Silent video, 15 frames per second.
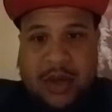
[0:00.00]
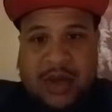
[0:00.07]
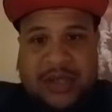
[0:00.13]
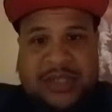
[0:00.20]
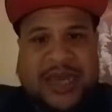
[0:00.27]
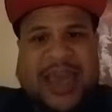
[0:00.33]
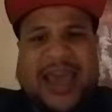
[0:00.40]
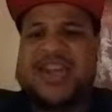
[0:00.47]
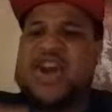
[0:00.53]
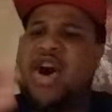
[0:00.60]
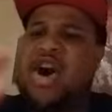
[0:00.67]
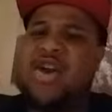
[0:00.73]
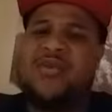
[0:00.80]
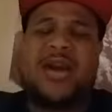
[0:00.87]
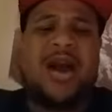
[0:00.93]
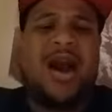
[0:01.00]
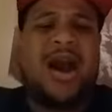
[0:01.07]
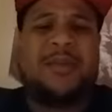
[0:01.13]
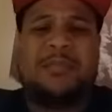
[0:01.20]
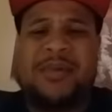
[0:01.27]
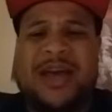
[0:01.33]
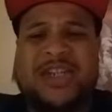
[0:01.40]
Ted Daughtery,
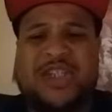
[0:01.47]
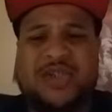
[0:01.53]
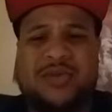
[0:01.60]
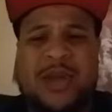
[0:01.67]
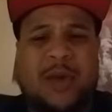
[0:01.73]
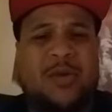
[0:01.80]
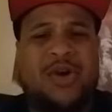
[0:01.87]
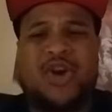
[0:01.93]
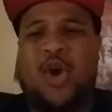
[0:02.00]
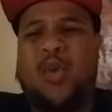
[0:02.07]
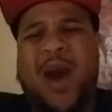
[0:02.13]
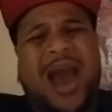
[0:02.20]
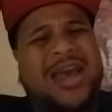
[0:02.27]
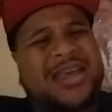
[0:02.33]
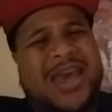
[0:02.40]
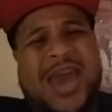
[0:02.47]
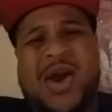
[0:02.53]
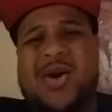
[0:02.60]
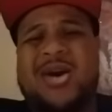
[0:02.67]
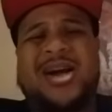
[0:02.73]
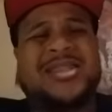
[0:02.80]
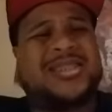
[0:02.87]
God bless you. They want to know why I
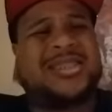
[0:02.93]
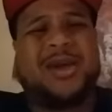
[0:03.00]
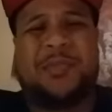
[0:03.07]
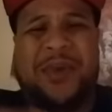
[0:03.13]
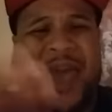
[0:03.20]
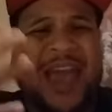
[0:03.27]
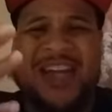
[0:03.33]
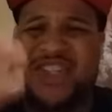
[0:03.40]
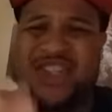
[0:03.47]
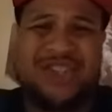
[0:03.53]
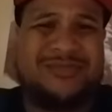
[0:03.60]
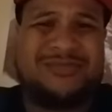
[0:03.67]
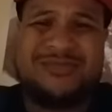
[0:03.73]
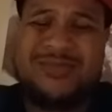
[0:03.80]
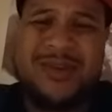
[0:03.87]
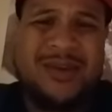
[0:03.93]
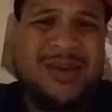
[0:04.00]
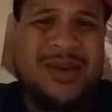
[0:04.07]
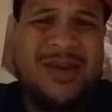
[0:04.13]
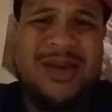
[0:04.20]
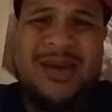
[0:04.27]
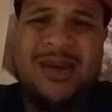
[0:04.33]
yell? Because it's a passion.
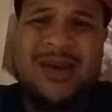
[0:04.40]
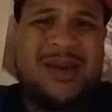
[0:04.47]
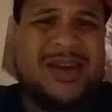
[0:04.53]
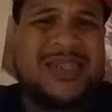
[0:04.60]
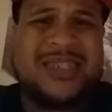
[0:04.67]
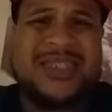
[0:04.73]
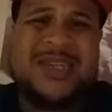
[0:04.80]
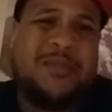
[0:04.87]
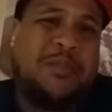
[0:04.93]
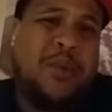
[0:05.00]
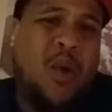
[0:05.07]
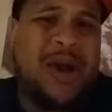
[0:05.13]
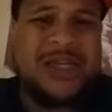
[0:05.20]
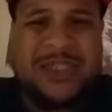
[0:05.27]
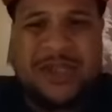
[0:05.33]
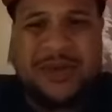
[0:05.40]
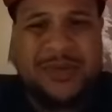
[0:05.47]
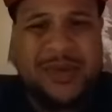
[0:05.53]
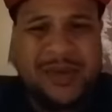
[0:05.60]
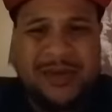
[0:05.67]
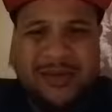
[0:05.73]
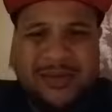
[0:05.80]
Because it's important to
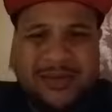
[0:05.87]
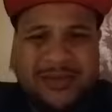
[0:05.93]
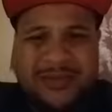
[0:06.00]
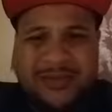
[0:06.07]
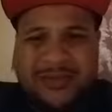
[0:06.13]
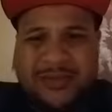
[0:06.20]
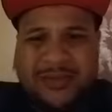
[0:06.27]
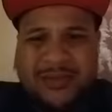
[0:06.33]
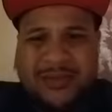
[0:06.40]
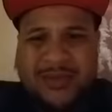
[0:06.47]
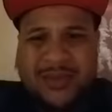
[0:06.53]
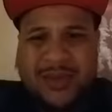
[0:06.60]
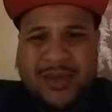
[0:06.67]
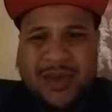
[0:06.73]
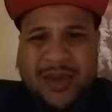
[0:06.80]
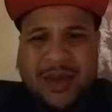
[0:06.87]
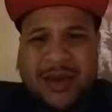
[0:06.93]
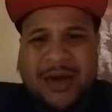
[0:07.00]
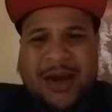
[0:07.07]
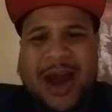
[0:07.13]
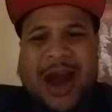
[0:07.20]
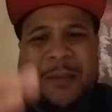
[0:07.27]
me.
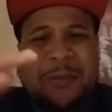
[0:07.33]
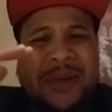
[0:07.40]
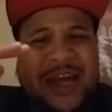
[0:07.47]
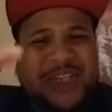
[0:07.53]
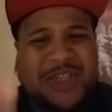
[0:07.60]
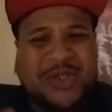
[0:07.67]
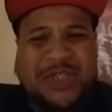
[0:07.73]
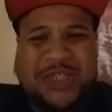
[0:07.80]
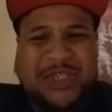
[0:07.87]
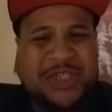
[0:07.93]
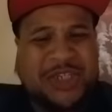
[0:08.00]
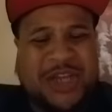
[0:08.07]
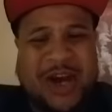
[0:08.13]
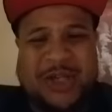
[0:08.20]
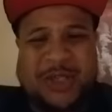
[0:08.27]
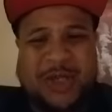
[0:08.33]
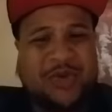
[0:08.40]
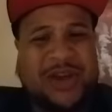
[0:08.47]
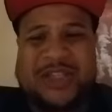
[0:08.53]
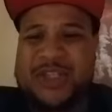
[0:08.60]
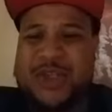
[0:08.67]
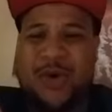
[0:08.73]
God bless you, Sister Chandra
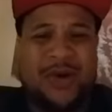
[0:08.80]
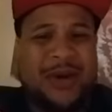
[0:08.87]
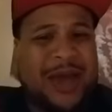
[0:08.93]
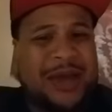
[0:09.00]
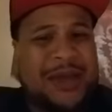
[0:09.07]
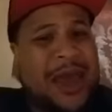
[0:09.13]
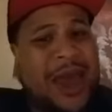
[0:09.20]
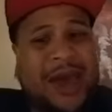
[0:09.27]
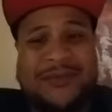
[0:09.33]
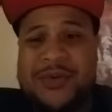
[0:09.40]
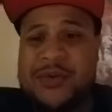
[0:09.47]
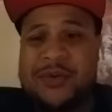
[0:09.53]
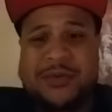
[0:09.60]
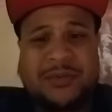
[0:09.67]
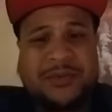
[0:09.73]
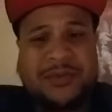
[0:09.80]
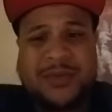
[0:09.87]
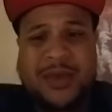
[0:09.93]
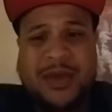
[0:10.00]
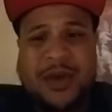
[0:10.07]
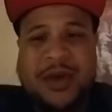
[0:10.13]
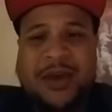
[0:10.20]
Green. So glad to have you.
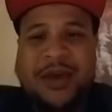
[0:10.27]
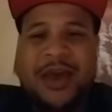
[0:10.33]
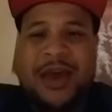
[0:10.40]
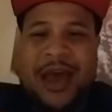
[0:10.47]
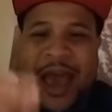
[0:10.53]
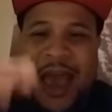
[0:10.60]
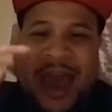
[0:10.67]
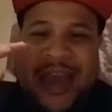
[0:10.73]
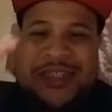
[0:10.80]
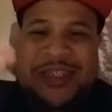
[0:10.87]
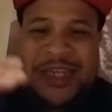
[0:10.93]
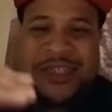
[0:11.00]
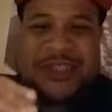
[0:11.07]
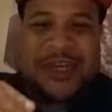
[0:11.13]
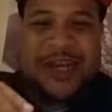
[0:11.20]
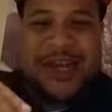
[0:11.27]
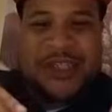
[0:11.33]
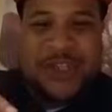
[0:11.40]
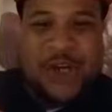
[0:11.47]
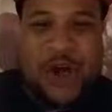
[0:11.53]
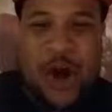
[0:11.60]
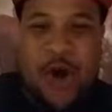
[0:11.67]
Hey, Sister
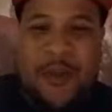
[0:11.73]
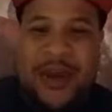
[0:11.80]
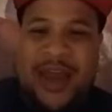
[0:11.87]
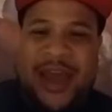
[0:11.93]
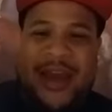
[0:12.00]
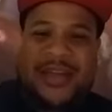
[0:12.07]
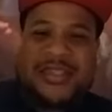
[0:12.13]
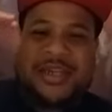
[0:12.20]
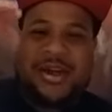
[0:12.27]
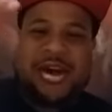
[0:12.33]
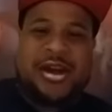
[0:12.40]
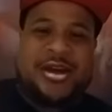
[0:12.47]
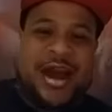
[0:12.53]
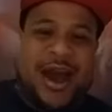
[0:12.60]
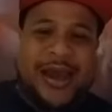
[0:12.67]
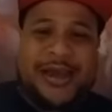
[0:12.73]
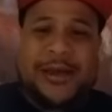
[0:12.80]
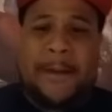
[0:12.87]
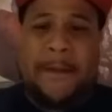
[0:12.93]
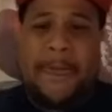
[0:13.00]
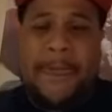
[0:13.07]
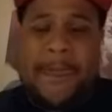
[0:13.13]
Lisa Coleman Anderson, good night.
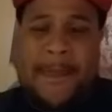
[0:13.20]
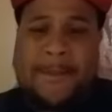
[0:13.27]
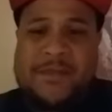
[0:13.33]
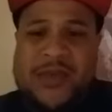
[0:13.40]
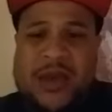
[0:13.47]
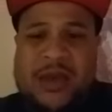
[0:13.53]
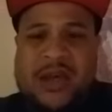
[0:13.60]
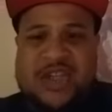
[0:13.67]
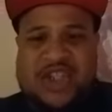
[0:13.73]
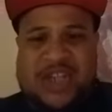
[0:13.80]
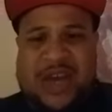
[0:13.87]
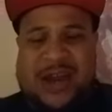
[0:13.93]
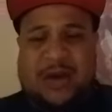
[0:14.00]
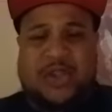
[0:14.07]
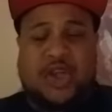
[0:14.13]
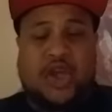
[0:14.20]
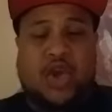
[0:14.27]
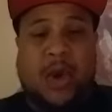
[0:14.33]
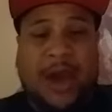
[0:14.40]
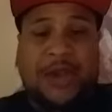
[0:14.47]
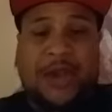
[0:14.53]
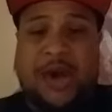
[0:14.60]
Shout out to
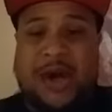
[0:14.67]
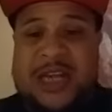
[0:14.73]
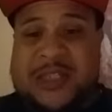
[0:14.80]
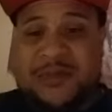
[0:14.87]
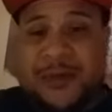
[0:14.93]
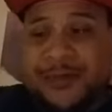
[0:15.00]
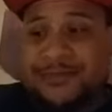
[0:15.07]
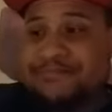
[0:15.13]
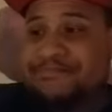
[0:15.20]
you and your husband.